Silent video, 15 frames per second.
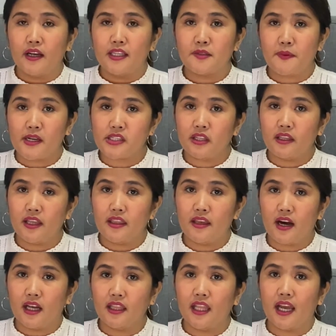Especially the
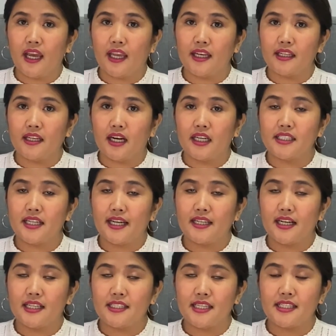online
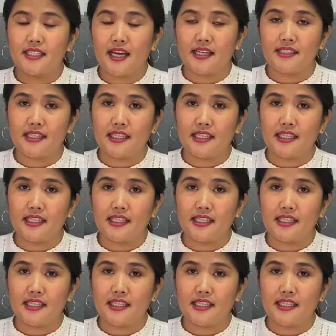diagnostic test,